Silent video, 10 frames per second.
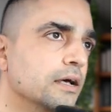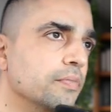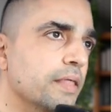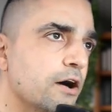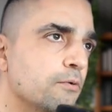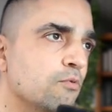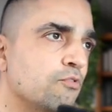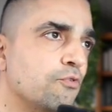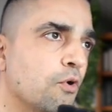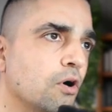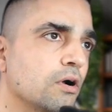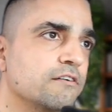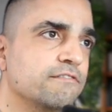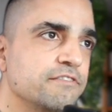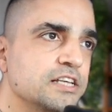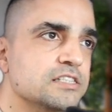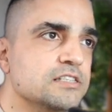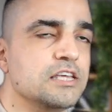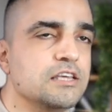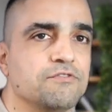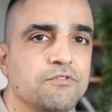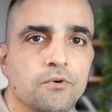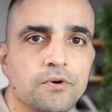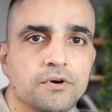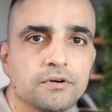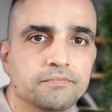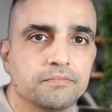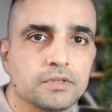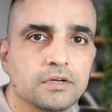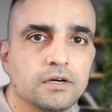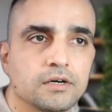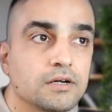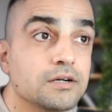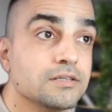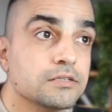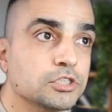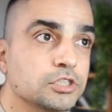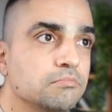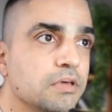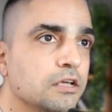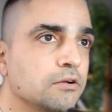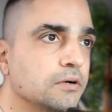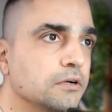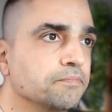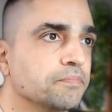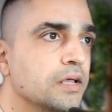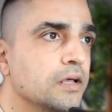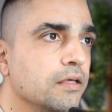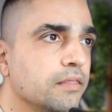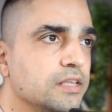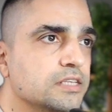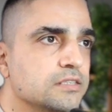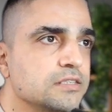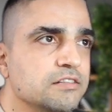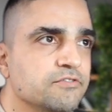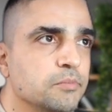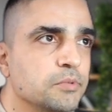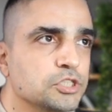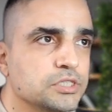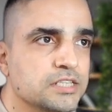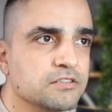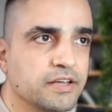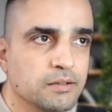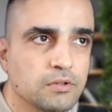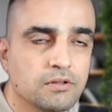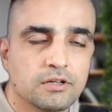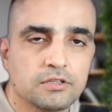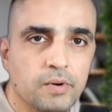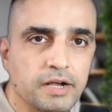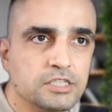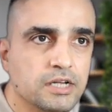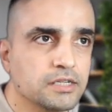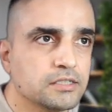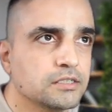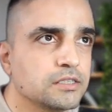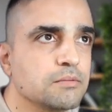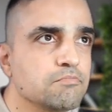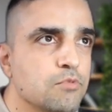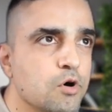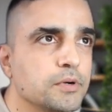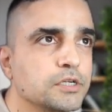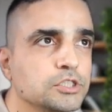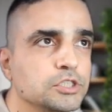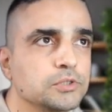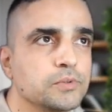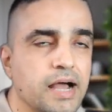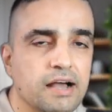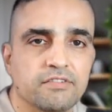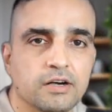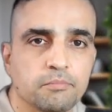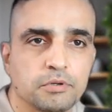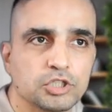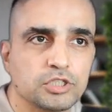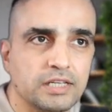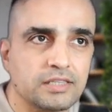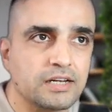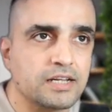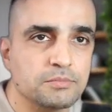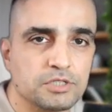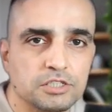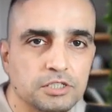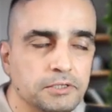Now, for a VC, for a decision maker, this is the information that's available on the right side the moment you have a pitch deck that comes into